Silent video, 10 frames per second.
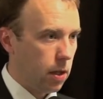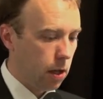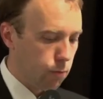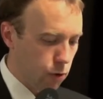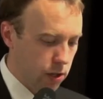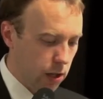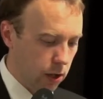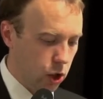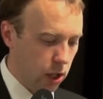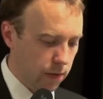can
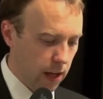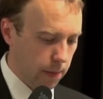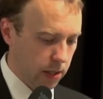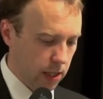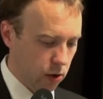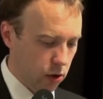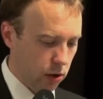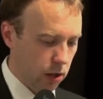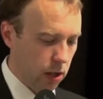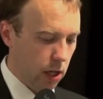achieve their
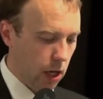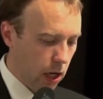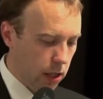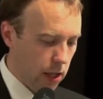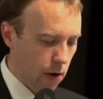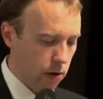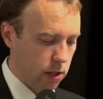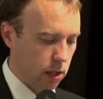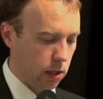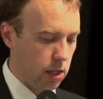potential, earn their own
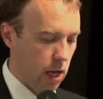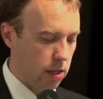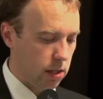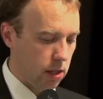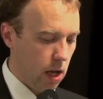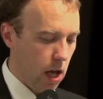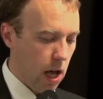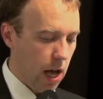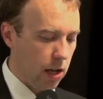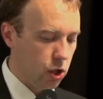success,
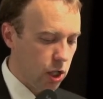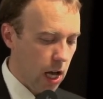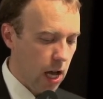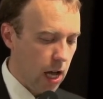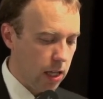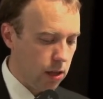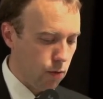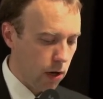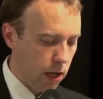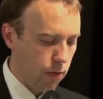and share in the
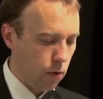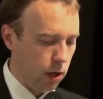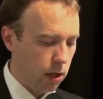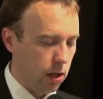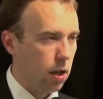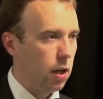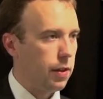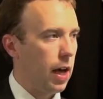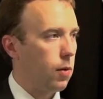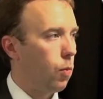recovery
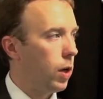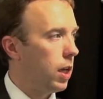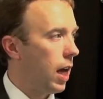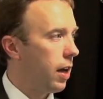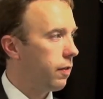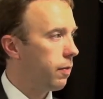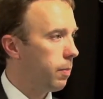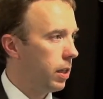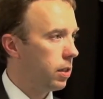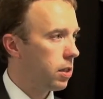that we have
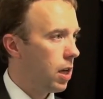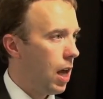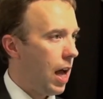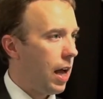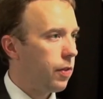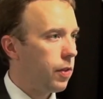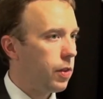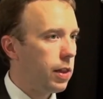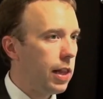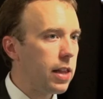built. And
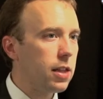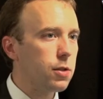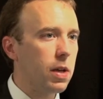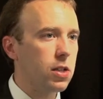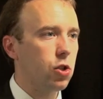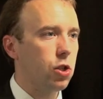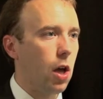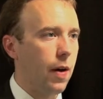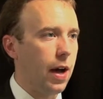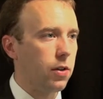let this message
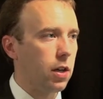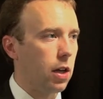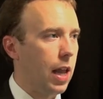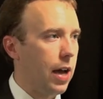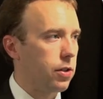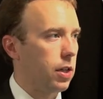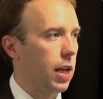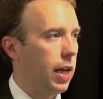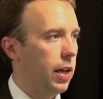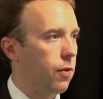go out loud and
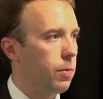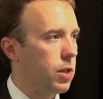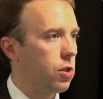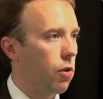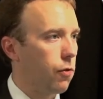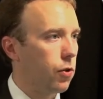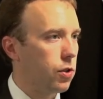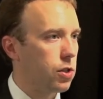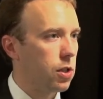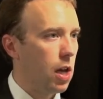clear from this
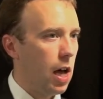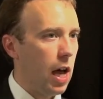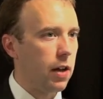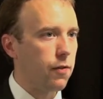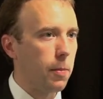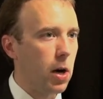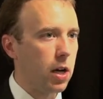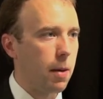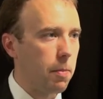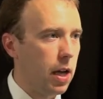conference and from our
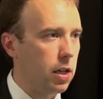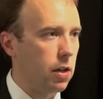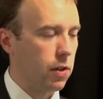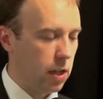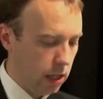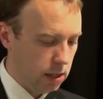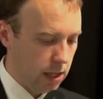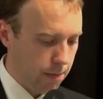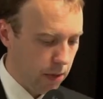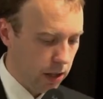campaign over the next 10